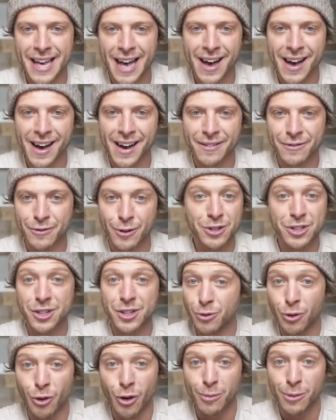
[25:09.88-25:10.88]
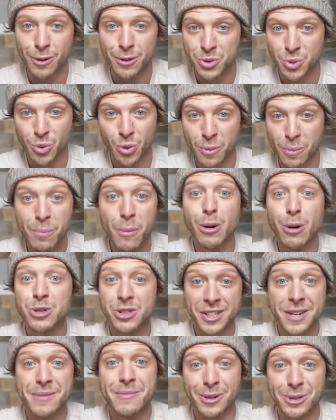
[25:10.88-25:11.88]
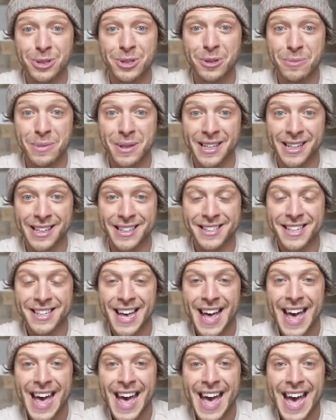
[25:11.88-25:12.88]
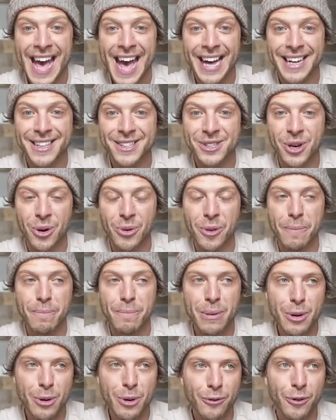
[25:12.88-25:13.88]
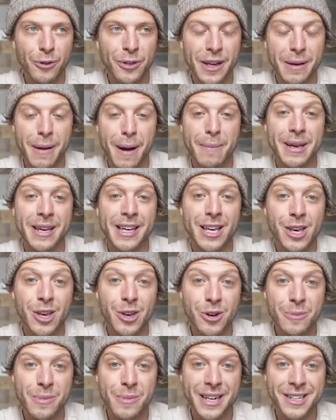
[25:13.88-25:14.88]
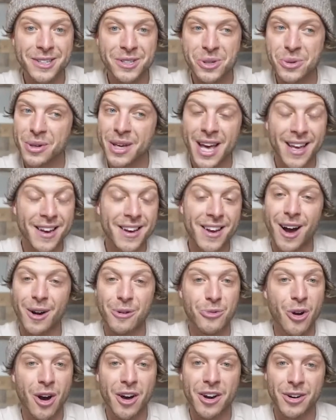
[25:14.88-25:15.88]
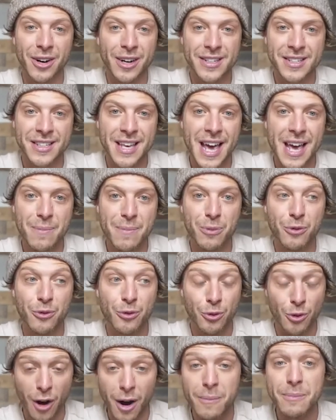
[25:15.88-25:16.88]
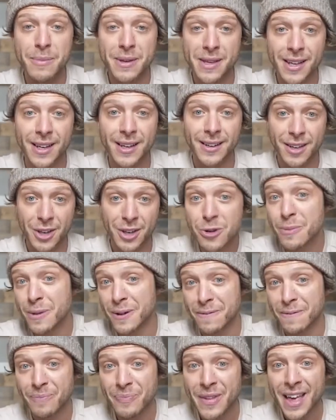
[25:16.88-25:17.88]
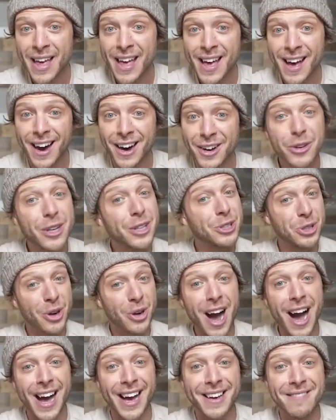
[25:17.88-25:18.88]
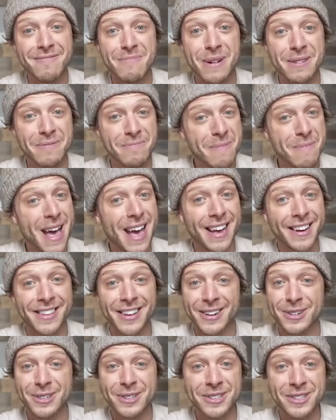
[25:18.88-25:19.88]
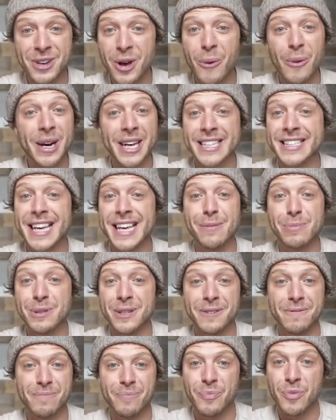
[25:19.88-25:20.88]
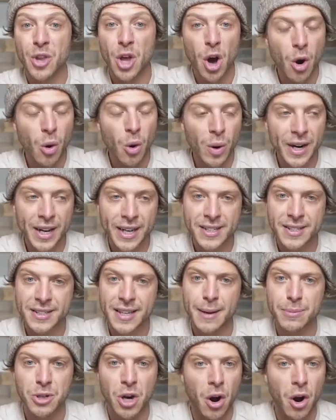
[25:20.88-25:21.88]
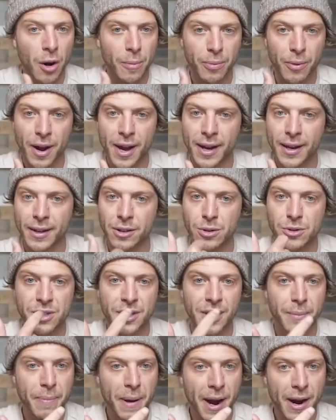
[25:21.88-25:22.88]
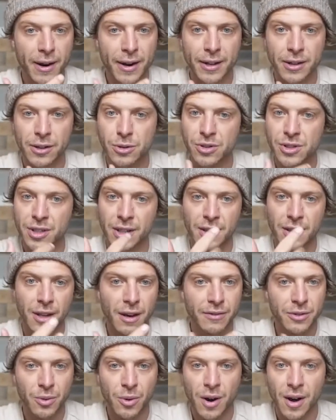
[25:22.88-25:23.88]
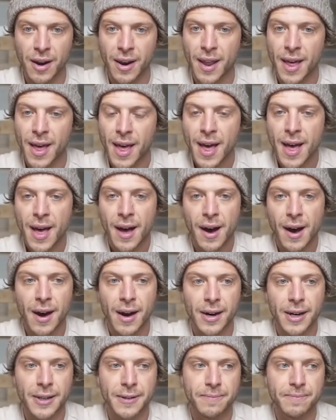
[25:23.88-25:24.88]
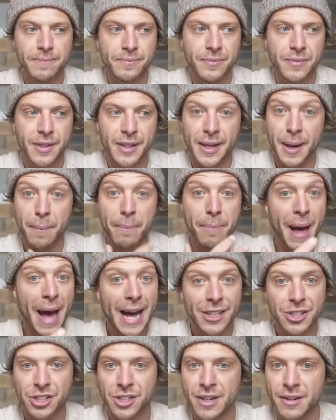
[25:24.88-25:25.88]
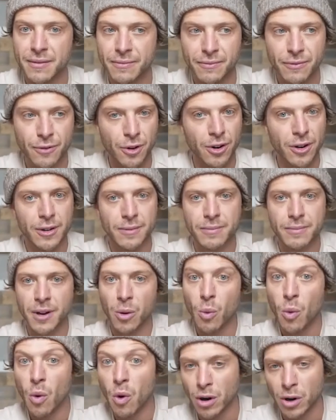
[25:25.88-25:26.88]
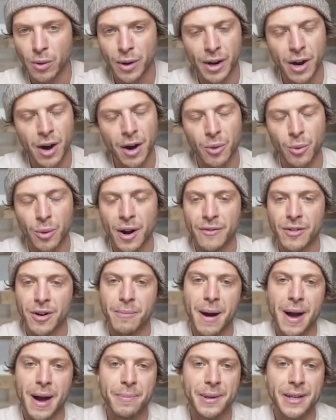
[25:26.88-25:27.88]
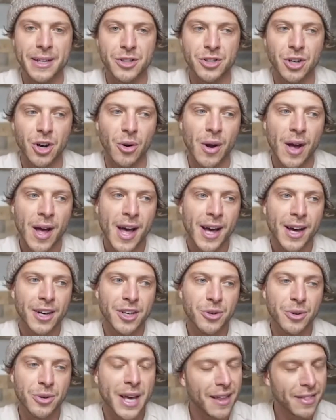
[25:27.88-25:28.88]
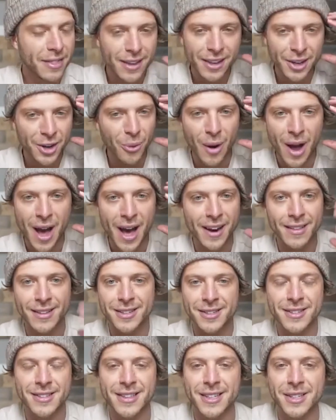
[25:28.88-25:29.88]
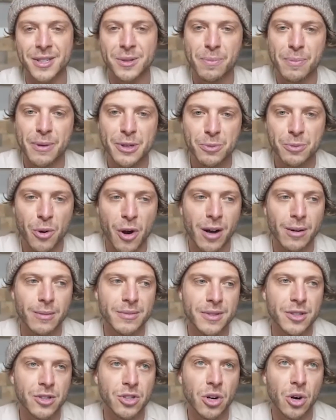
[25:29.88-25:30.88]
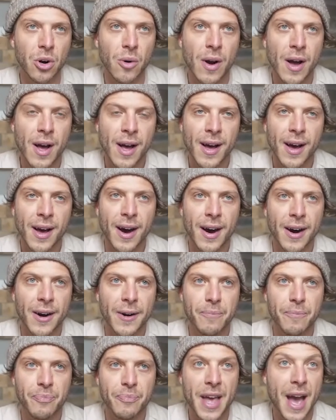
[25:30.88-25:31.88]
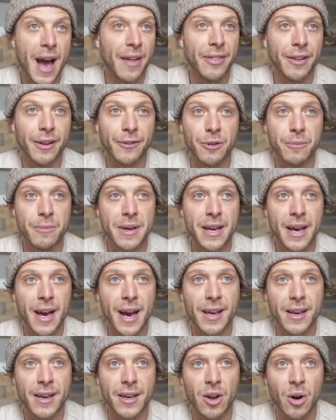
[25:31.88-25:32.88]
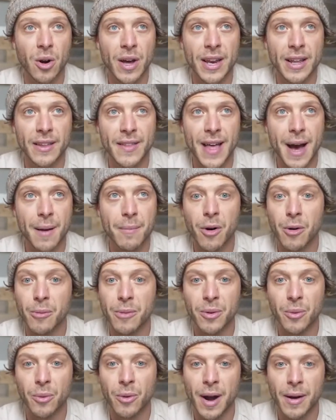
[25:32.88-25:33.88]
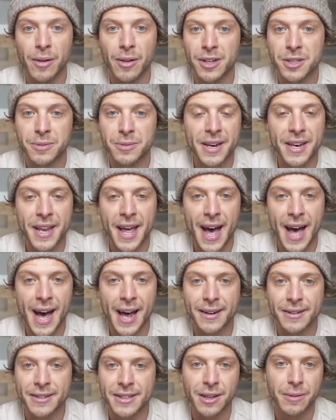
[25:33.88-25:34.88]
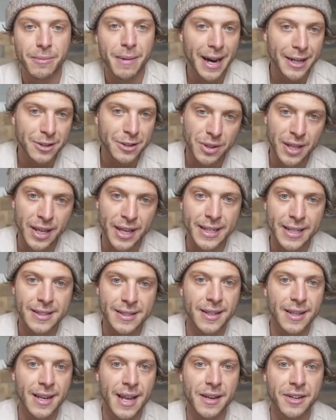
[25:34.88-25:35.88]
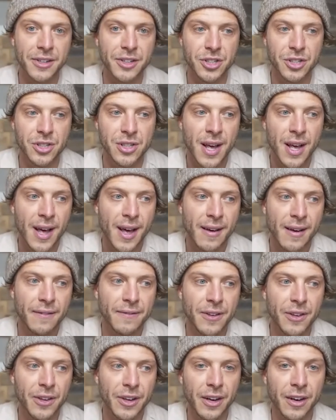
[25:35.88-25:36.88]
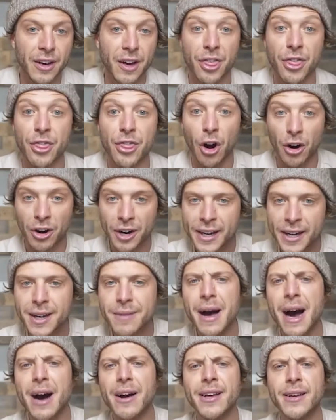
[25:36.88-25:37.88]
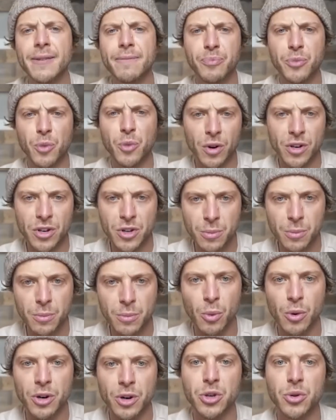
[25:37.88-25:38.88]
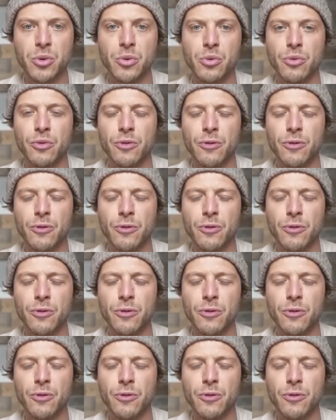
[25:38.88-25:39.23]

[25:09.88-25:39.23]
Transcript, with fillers: uh, first and foremost. We're mostly emotional beings, mm. and so the beautiful thing about being human is you cannot run or escape from being human. Uh, you could try, but man, there's no one escapes it. No one escapes heartbreak, losing a parent, losing a loved one, um, compassion for a war going on or whatever it might be. So you can't think your way out of these these these problems and so, um, yeah, I think for me, you know, hitting that moment where I lost my dad and telling my high school kids and, and just feeling cathartic about it when you when you